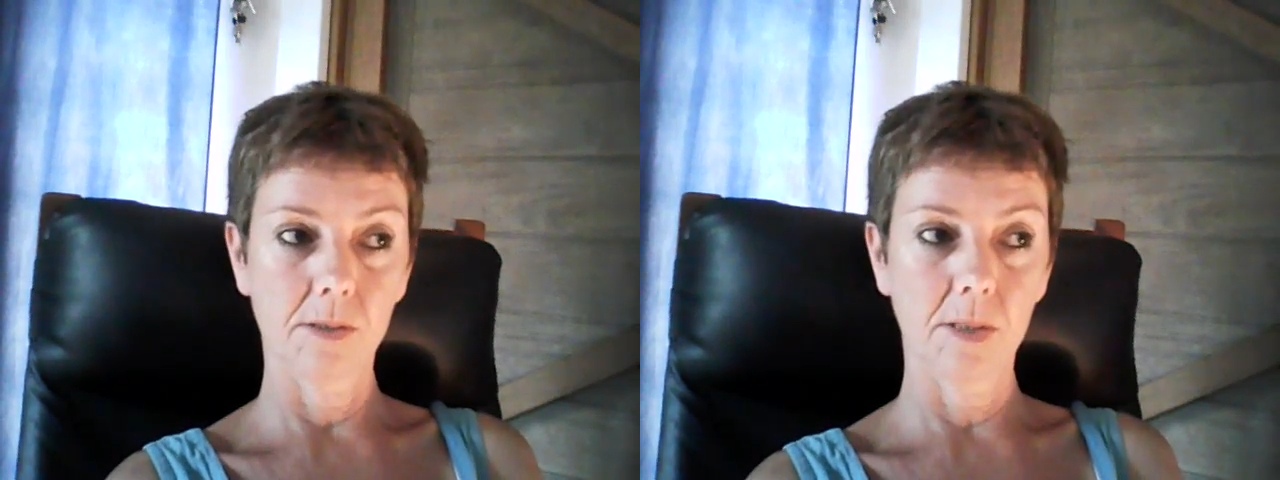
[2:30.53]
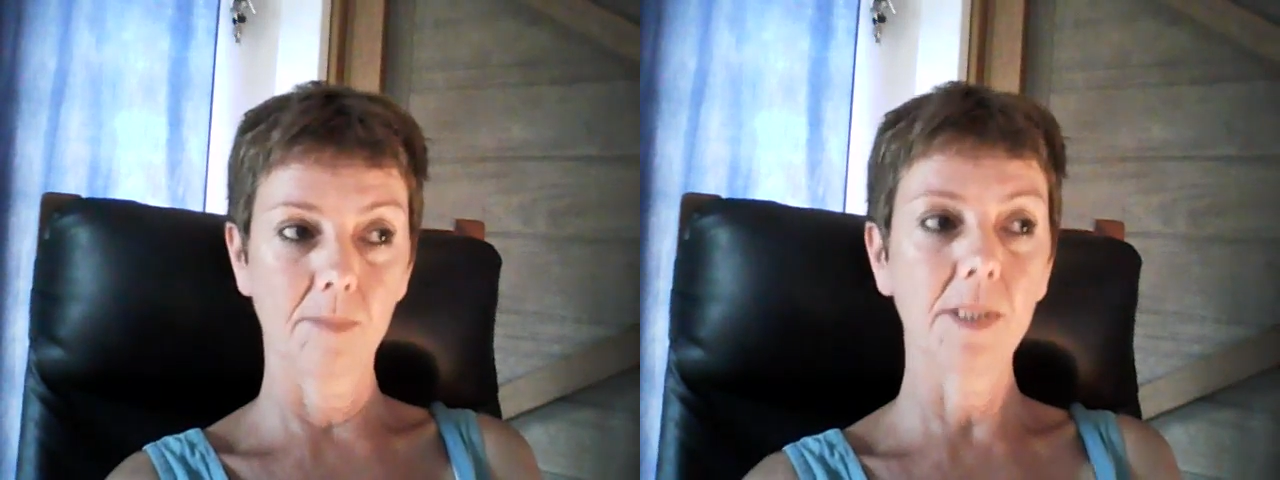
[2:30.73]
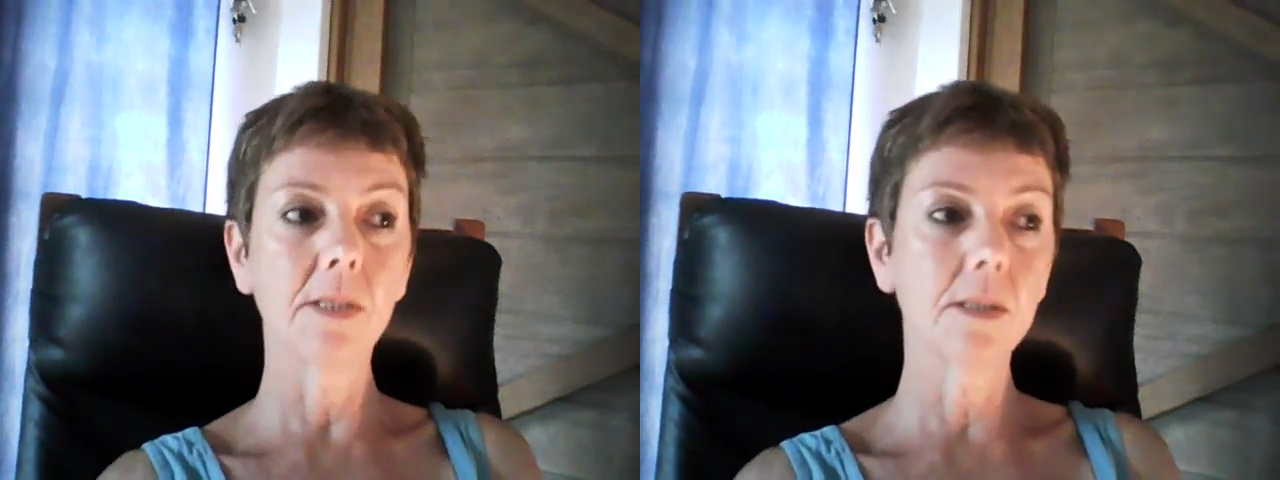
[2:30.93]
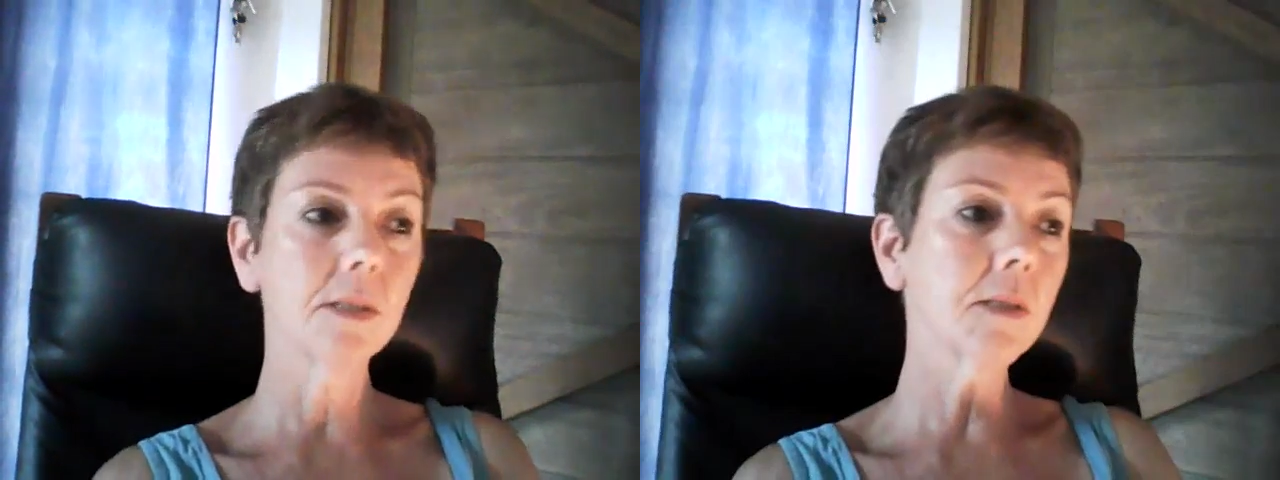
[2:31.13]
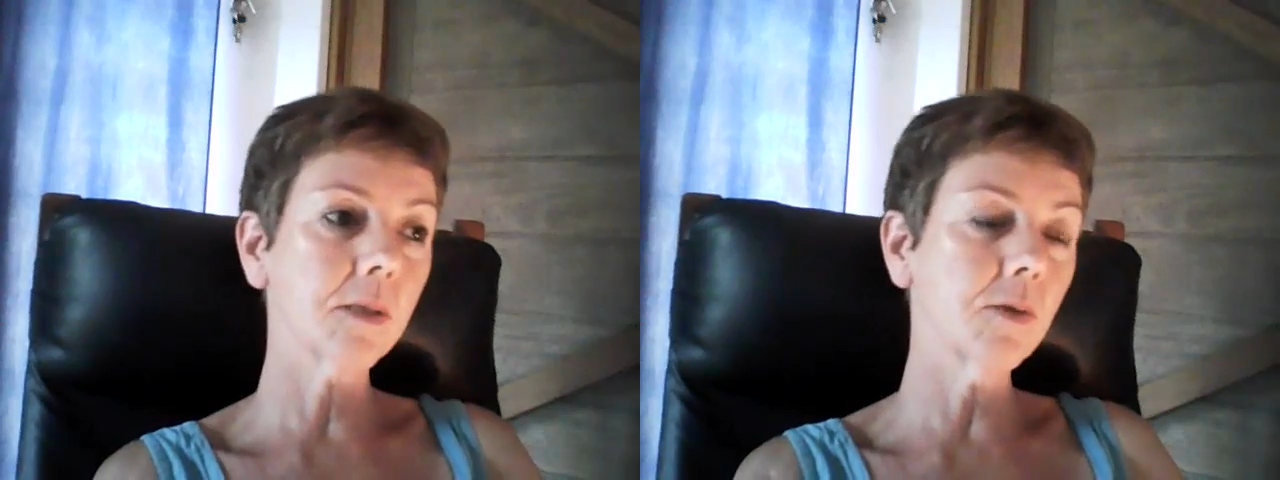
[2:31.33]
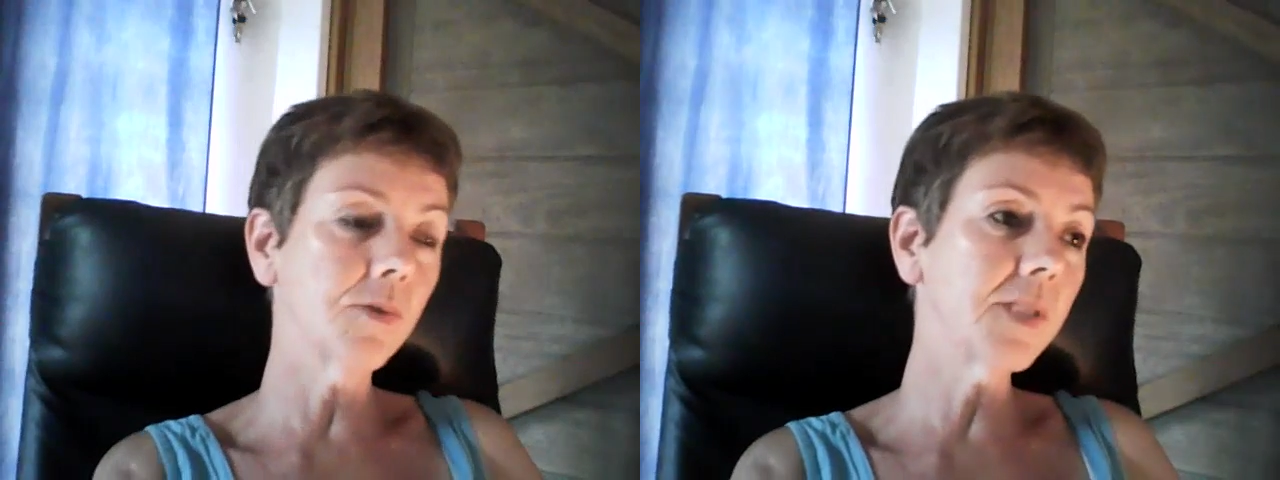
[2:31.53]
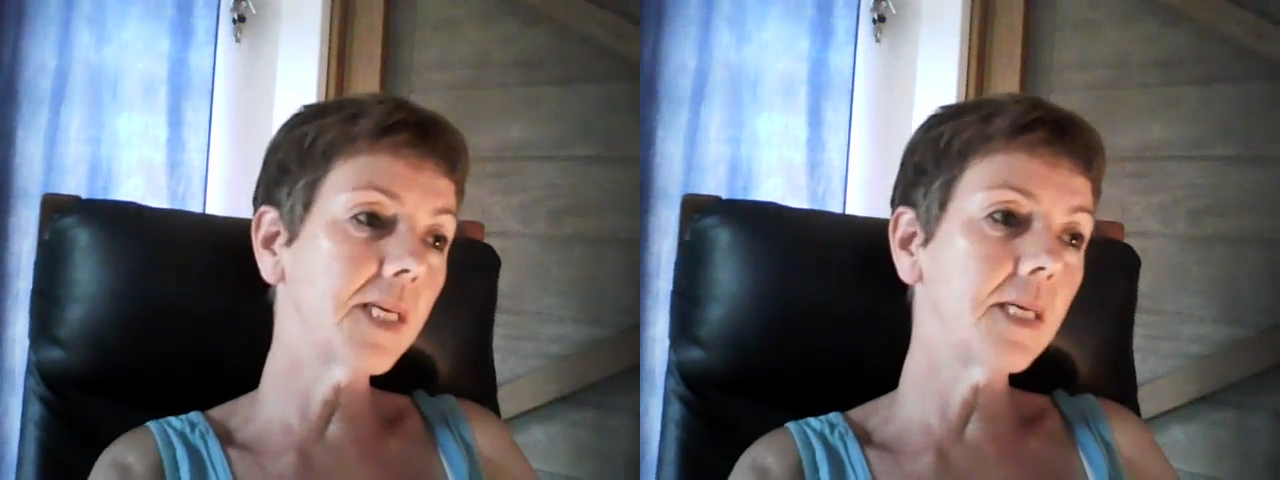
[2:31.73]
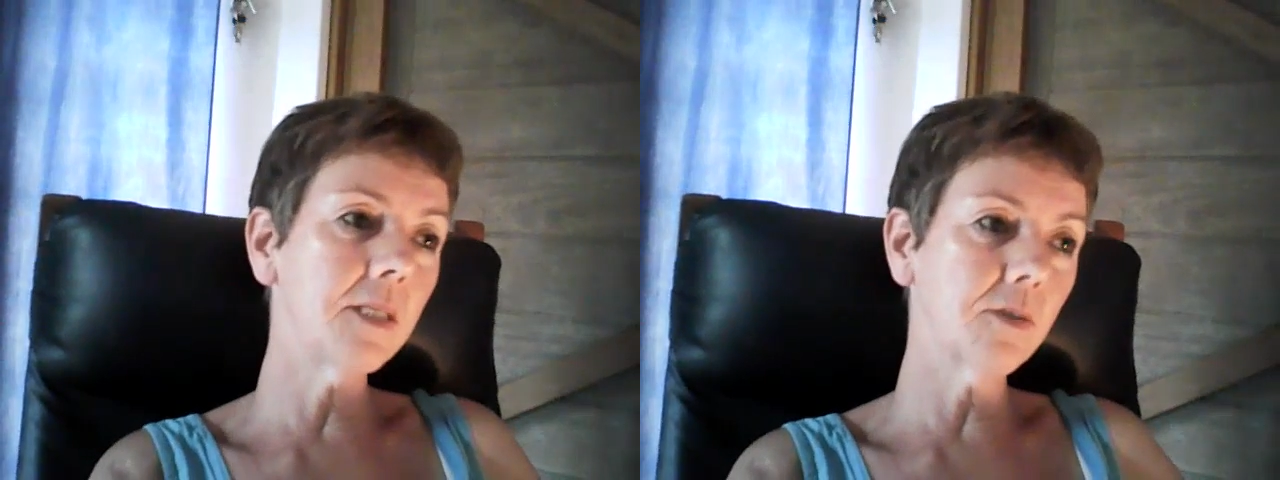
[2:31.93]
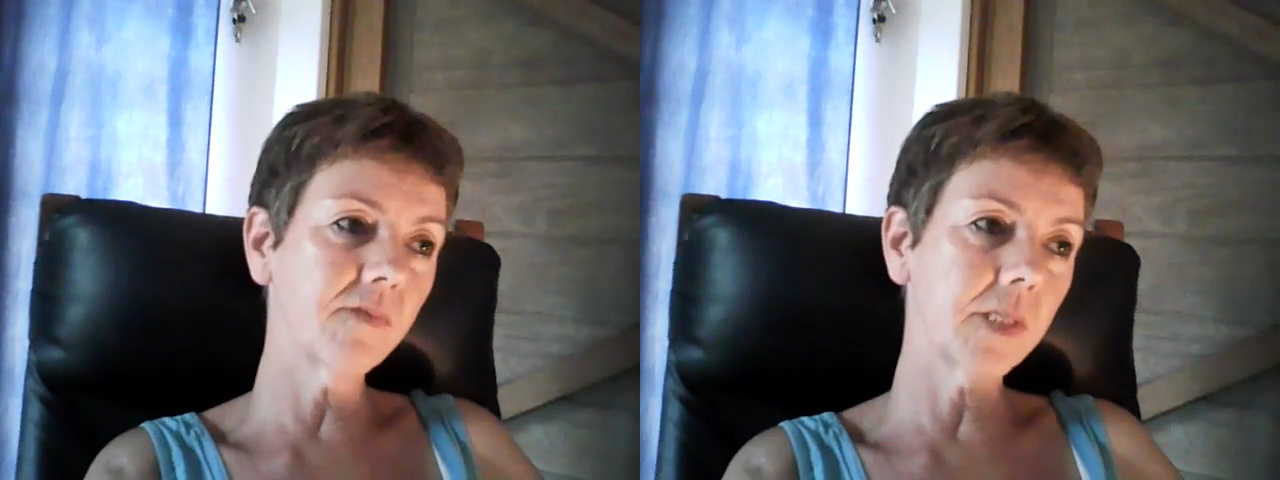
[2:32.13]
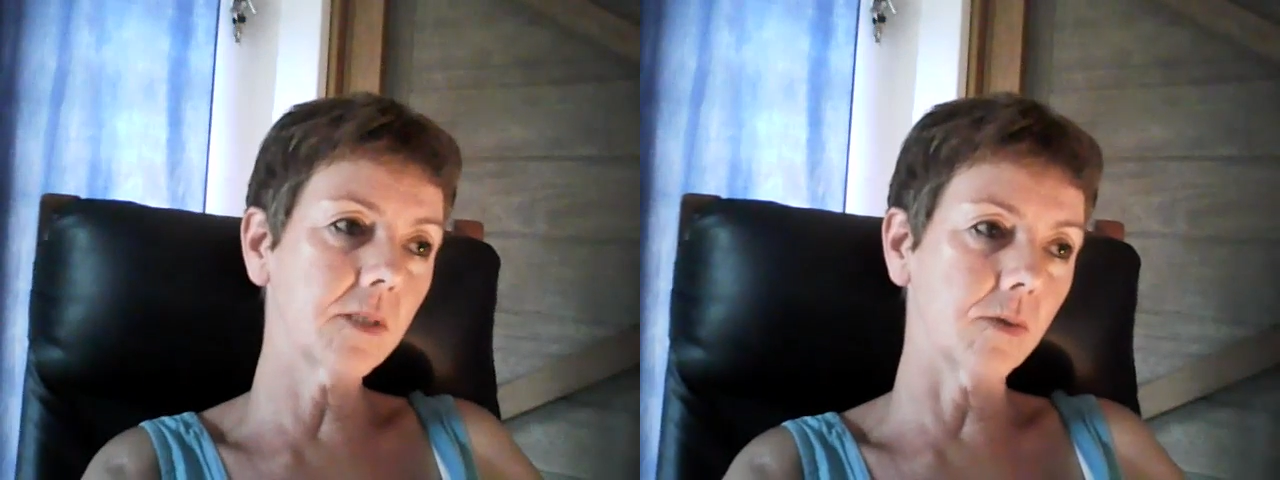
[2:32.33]
I mean the contents of
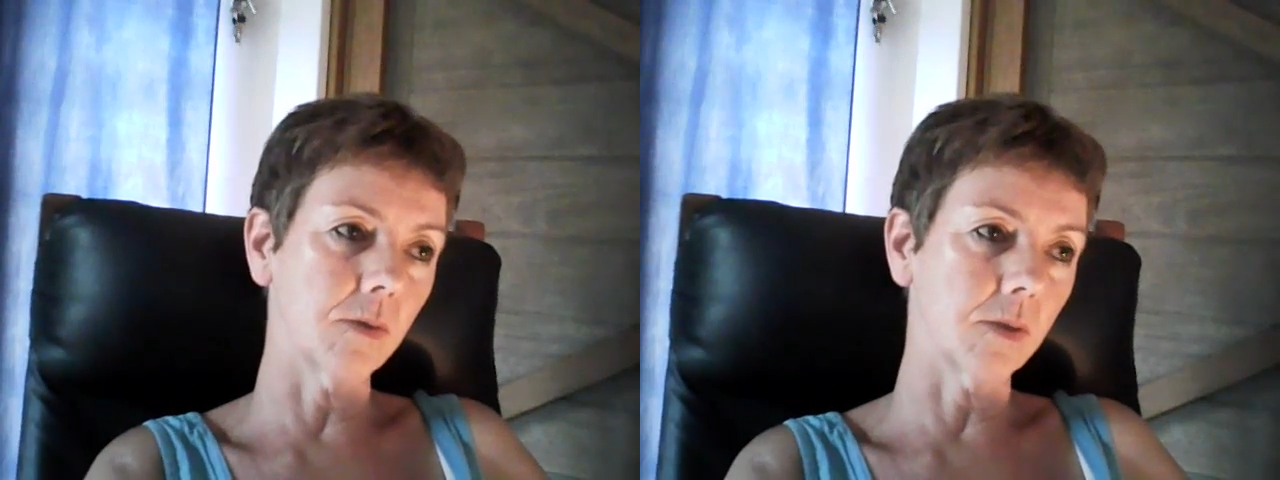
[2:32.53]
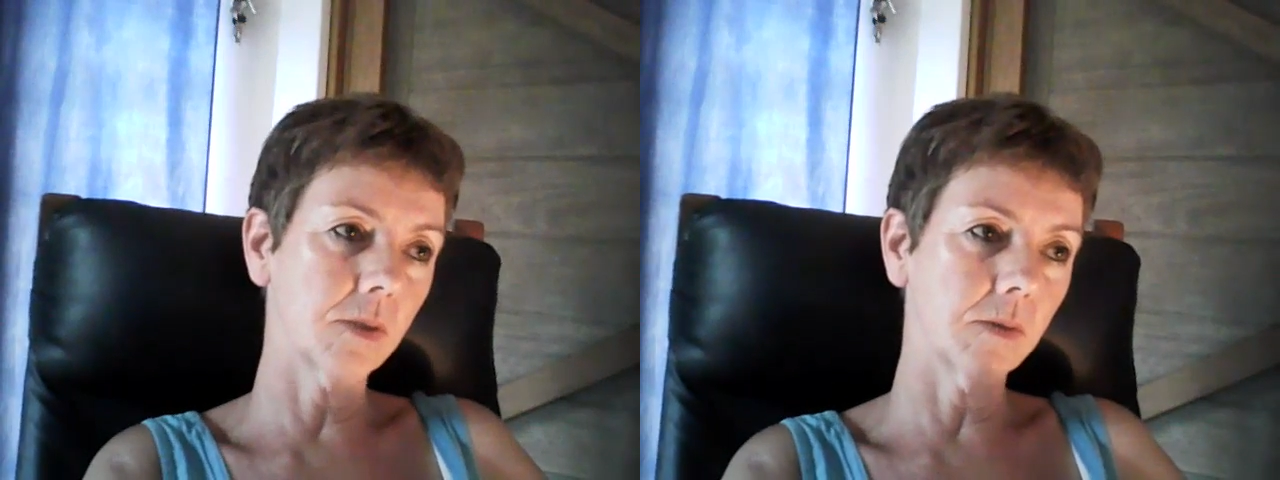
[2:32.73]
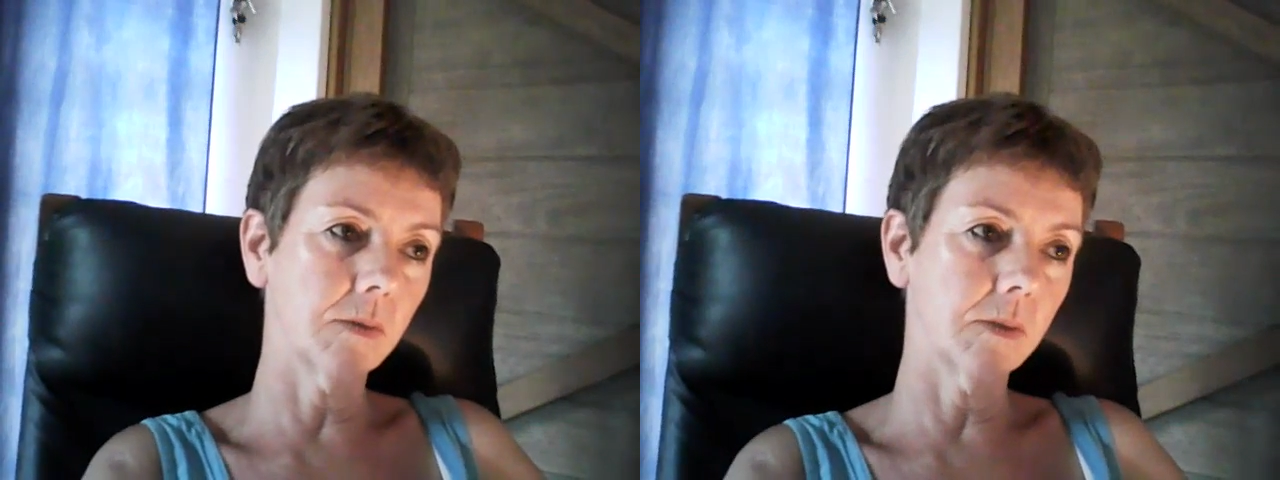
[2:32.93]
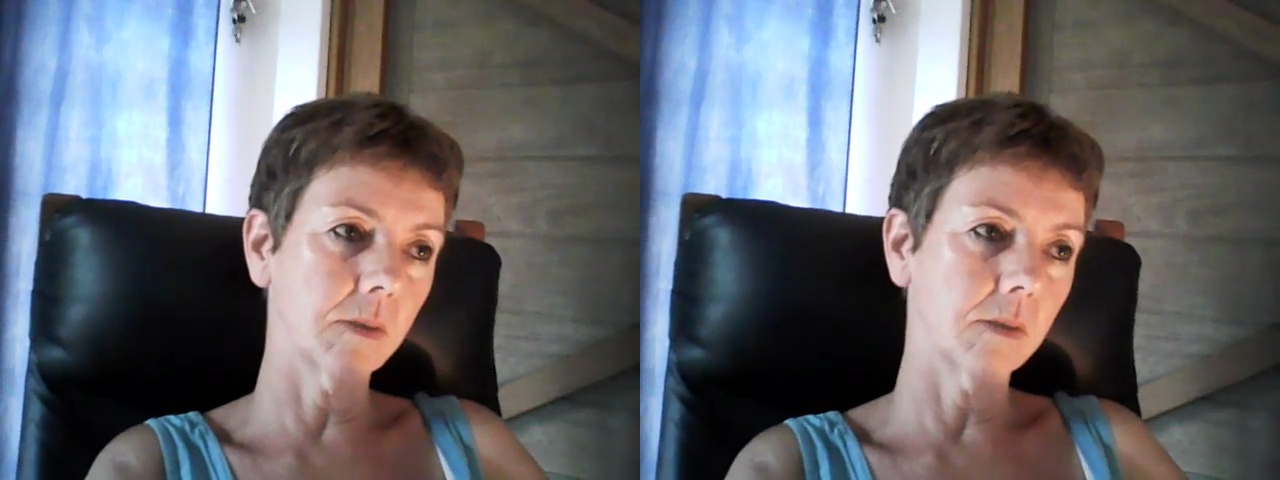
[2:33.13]
this course, or...